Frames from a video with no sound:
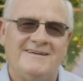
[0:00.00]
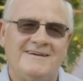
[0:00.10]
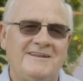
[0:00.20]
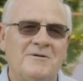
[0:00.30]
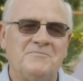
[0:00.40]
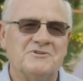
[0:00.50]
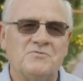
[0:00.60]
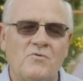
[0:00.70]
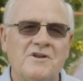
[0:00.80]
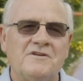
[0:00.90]
and help this
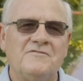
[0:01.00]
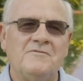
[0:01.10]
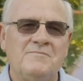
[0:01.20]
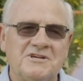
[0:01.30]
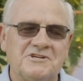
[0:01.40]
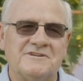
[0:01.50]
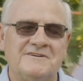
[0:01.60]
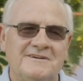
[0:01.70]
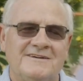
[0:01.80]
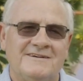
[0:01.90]
wonderful mission
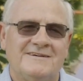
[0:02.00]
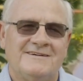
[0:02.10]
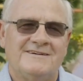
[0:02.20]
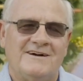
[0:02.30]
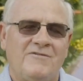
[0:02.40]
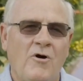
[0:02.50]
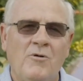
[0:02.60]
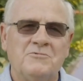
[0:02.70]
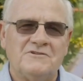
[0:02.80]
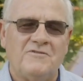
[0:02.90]
of
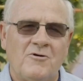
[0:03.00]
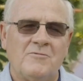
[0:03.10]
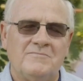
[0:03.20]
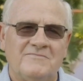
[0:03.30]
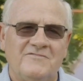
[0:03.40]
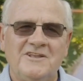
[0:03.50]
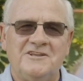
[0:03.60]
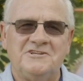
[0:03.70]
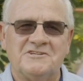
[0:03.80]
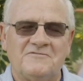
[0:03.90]
Homes of Hope,
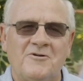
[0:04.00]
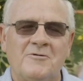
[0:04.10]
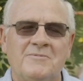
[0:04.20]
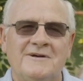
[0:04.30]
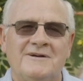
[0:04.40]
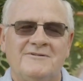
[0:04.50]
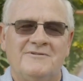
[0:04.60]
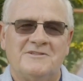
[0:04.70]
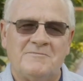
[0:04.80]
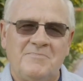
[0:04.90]
Villages of Hope,
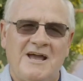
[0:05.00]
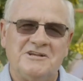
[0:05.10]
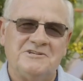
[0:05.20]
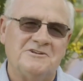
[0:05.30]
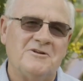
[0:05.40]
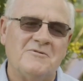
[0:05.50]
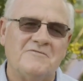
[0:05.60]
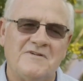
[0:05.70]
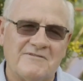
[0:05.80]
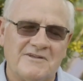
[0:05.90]
with Compassionate Hope
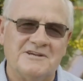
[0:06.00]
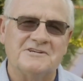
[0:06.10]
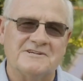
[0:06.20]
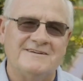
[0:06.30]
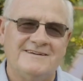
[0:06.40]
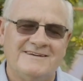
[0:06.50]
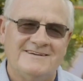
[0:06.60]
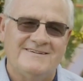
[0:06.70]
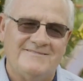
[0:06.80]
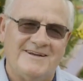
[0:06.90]
Foundation.
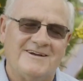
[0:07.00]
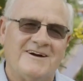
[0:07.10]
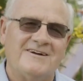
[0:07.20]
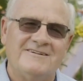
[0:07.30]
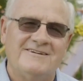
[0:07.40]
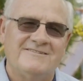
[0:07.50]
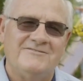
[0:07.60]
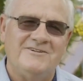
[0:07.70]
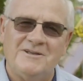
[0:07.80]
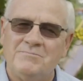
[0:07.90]
May God
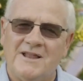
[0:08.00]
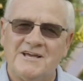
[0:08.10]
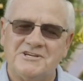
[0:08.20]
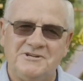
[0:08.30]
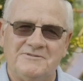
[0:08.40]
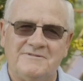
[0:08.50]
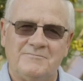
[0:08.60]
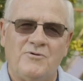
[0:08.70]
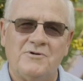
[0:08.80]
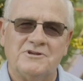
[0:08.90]
really bless you
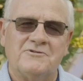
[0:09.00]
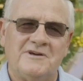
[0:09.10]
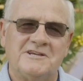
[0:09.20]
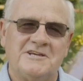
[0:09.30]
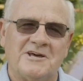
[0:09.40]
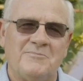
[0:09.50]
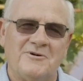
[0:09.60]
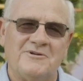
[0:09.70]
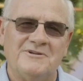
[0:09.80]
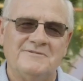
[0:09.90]
and pour his grace out
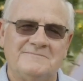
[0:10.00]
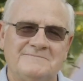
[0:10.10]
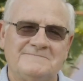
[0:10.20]
upon you.